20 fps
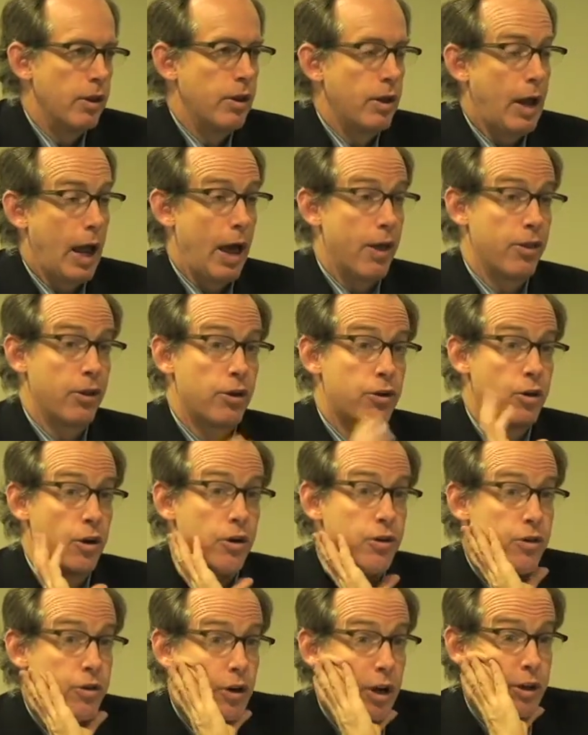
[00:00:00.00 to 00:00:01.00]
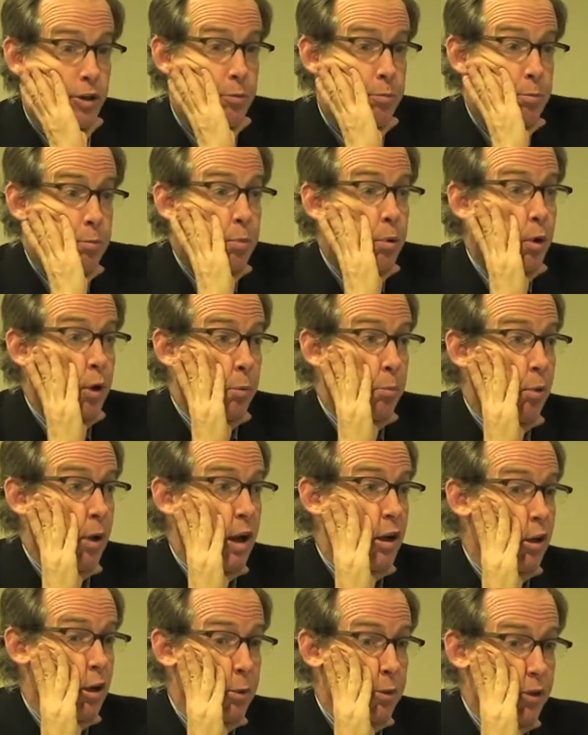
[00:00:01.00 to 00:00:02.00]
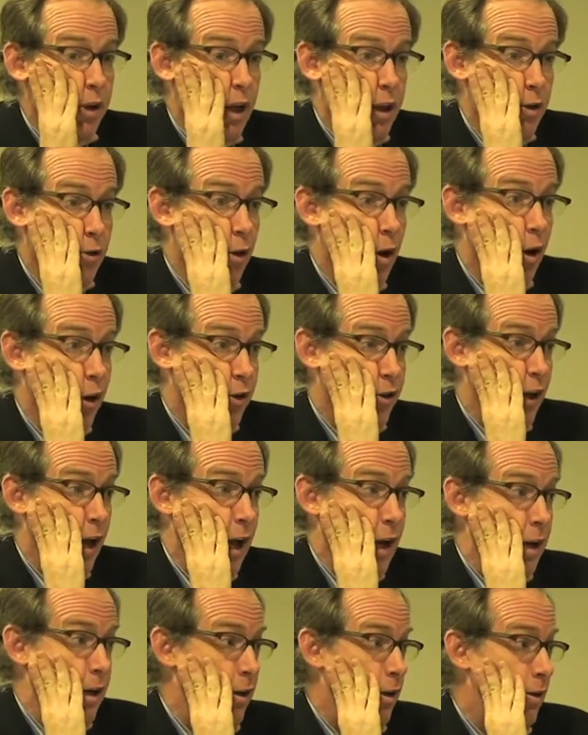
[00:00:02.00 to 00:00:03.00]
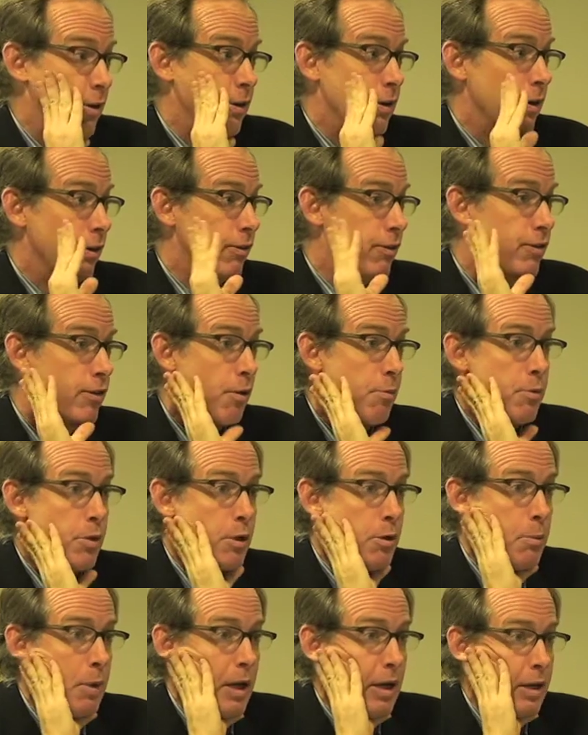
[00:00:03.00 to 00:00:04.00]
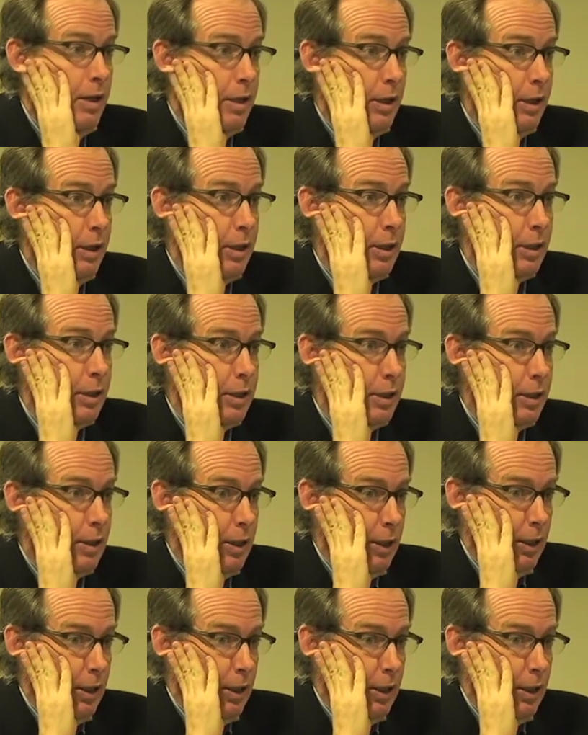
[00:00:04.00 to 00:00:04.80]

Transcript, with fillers: the Catholic Church, let's put it plainly, was on the wrong side of some of the main uh,